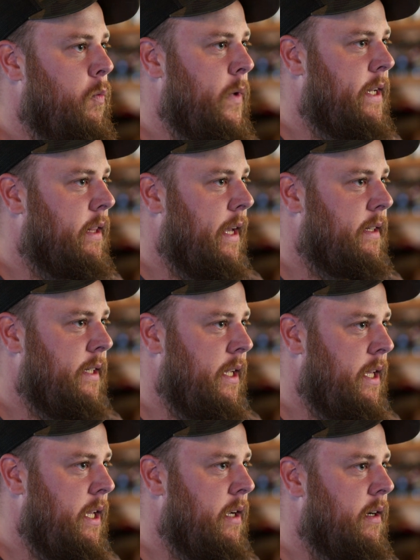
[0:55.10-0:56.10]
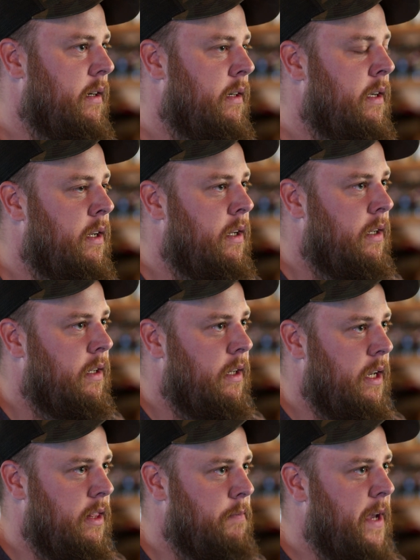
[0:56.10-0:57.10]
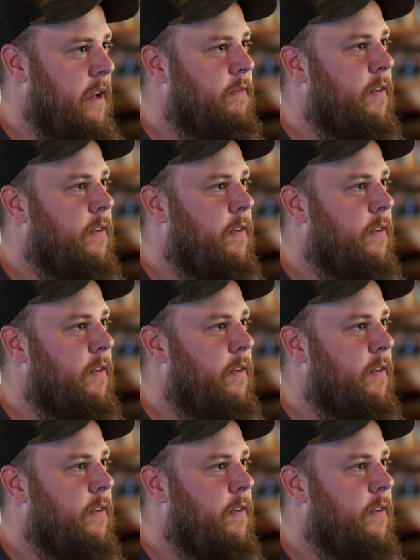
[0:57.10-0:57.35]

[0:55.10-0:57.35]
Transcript: We collect it here in the Bay of